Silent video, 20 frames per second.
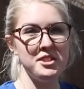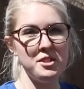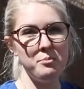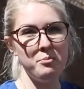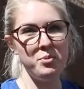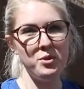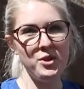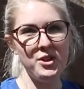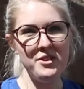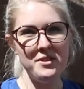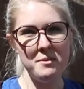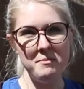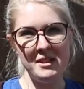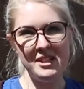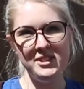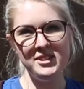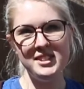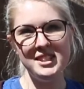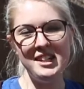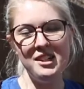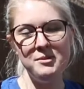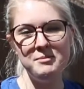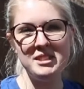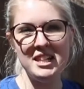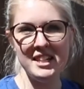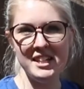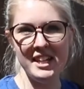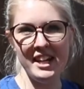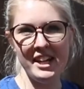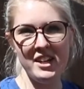are born, the males help
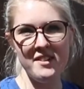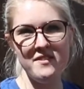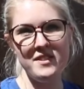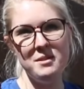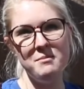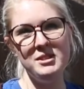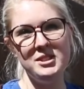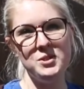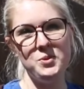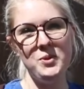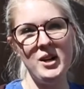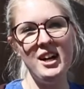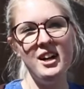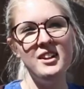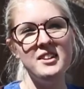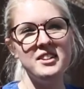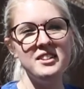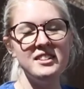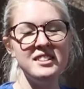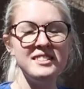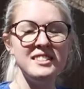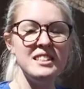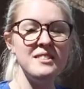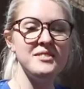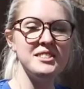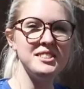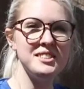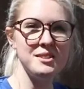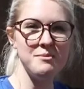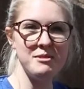take care of them as well. They'll
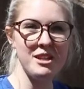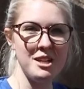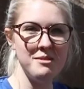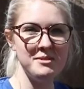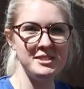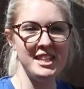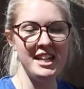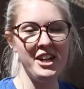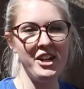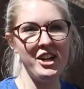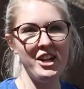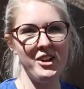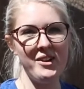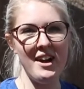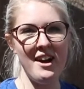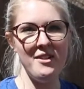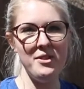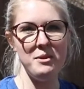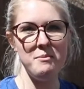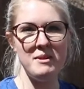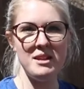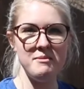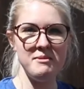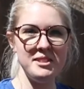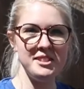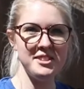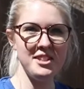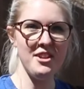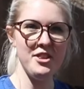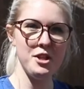even sometimes carry around the
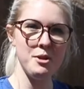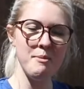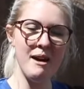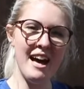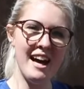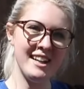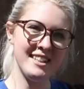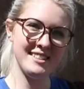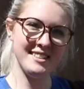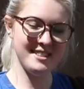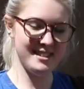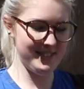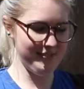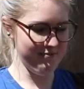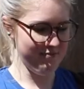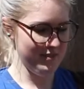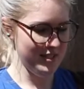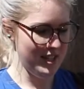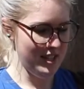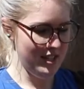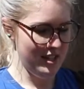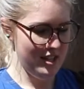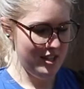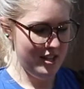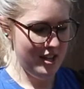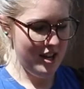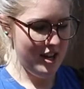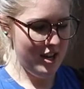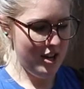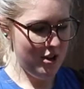babies on their backs.
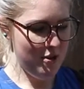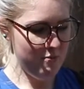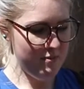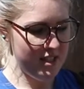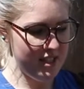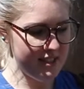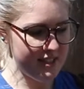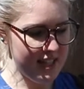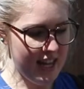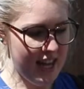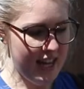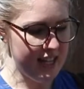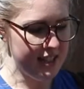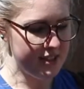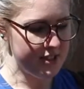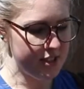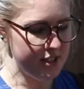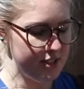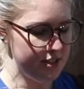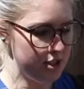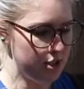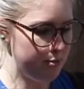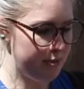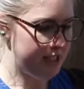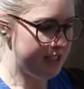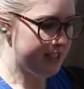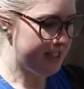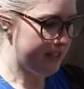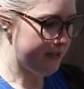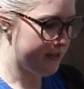These eggs are a little bit
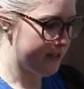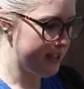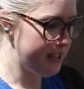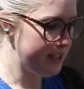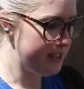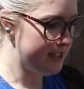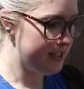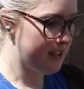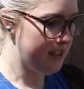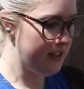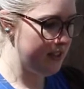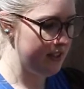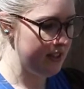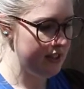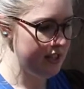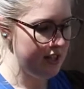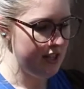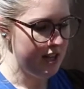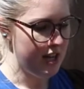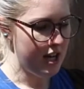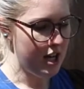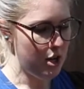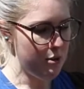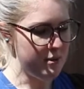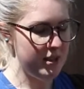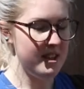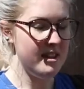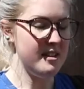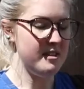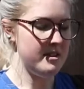different
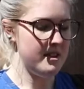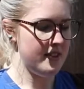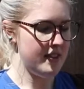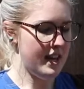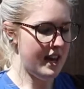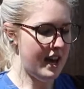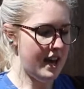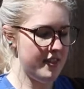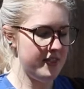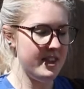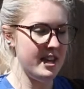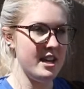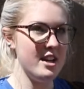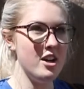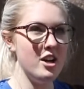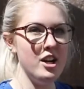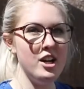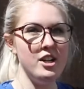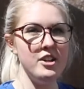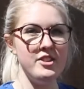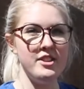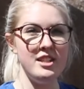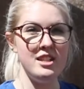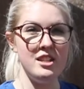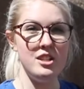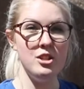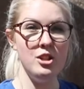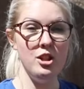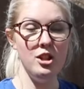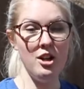in that they are
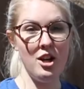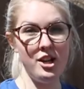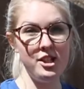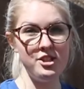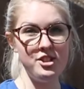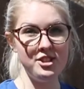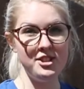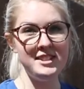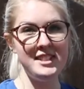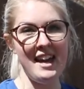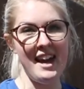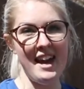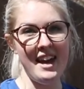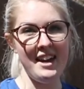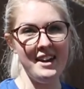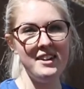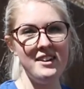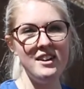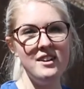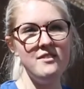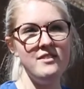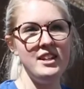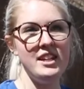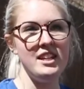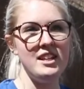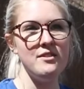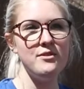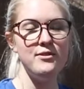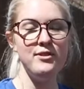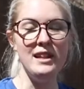the largest egg of
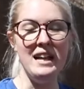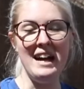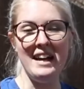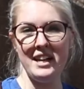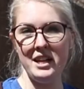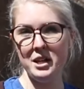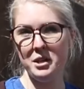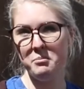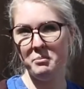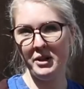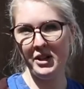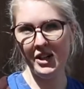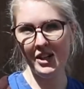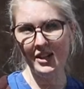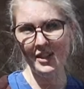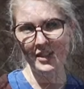any flying bird.